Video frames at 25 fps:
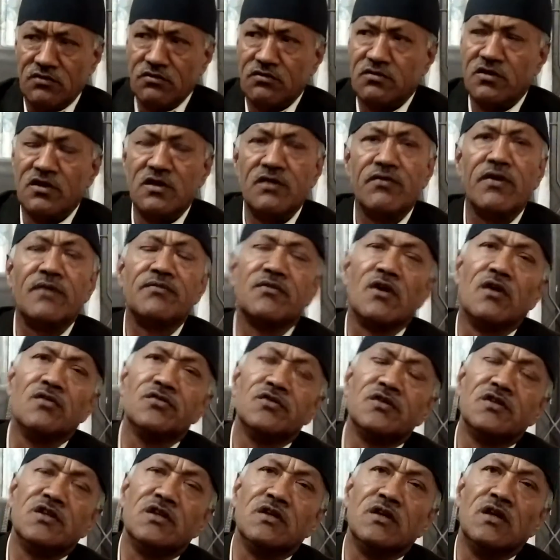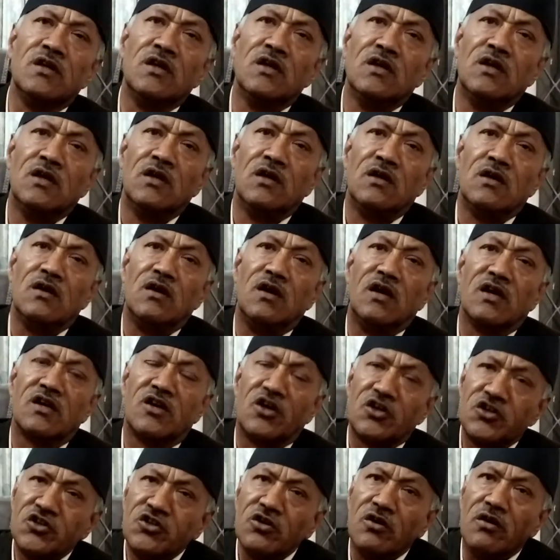35,000 in
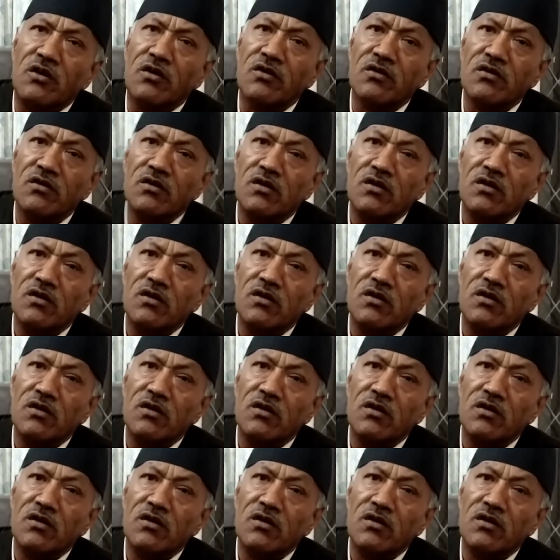Karshiyong,